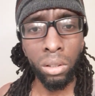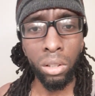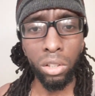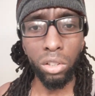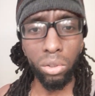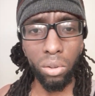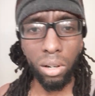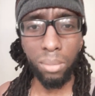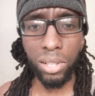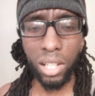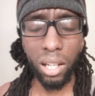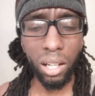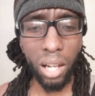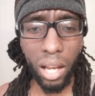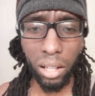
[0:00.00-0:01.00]
You know what I'm
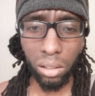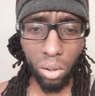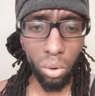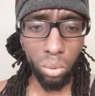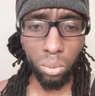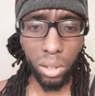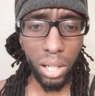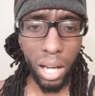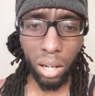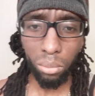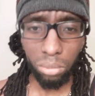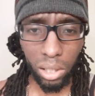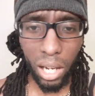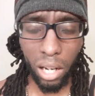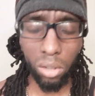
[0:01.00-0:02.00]
saying? Like, no, we're not
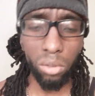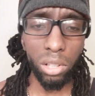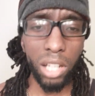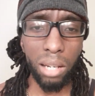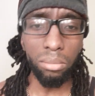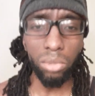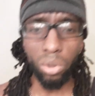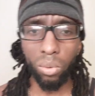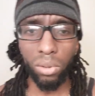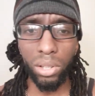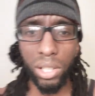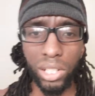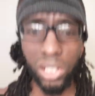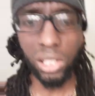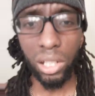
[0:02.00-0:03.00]
gonna keep doing
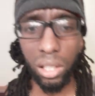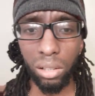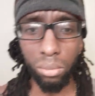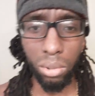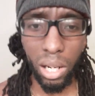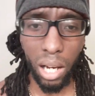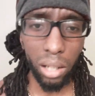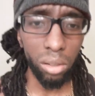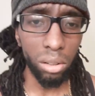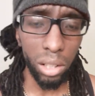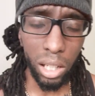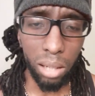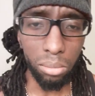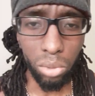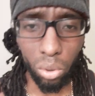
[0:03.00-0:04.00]
this shit. We're not gonna
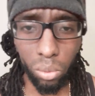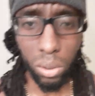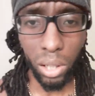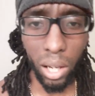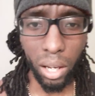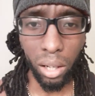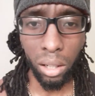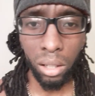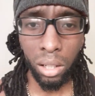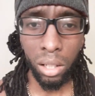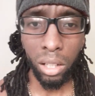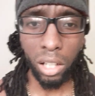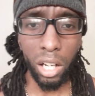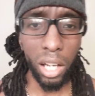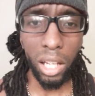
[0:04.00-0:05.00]
keep doing that.
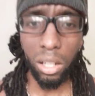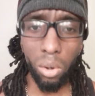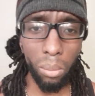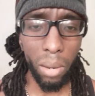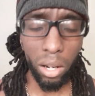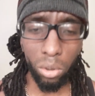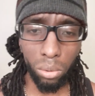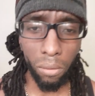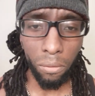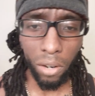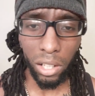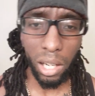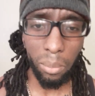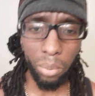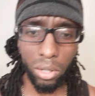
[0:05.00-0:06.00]
Cause it don't matter who the fuck
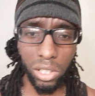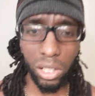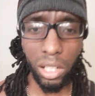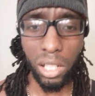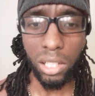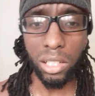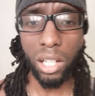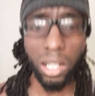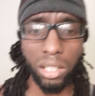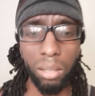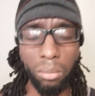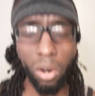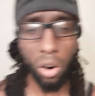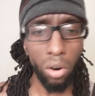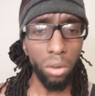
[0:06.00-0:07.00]
that person is. Cut
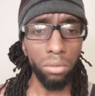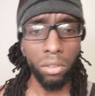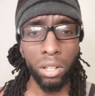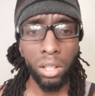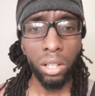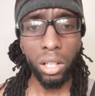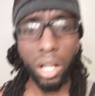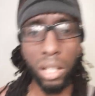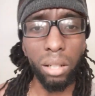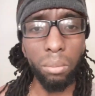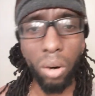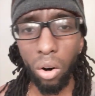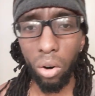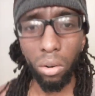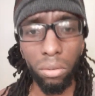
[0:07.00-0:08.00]
them off. Cut them
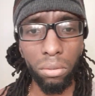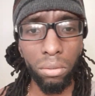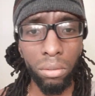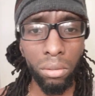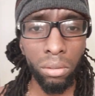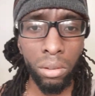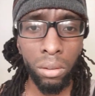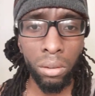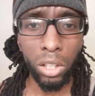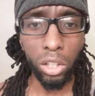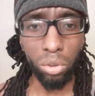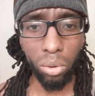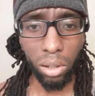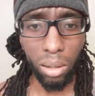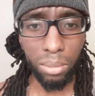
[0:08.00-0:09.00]
off. You
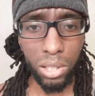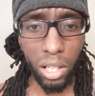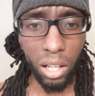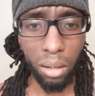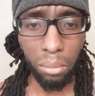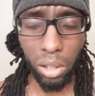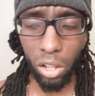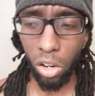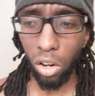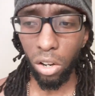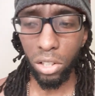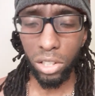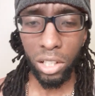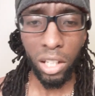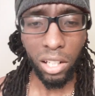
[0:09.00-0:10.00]
know what I'm saying?
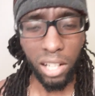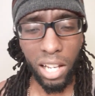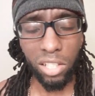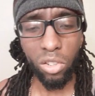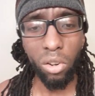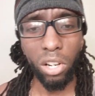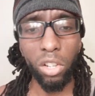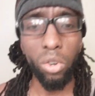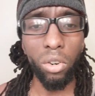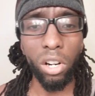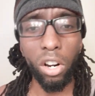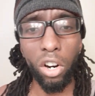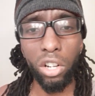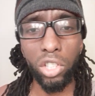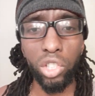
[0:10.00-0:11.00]
Because that's only going to
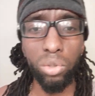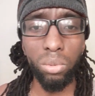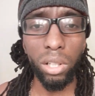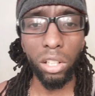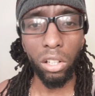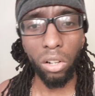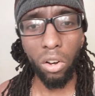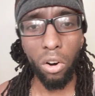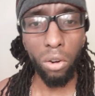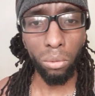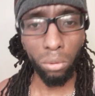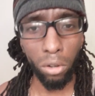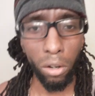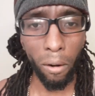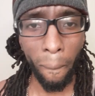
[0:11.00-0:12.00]
hurt you in the long
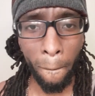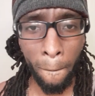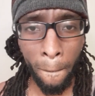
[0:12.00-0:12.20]
run.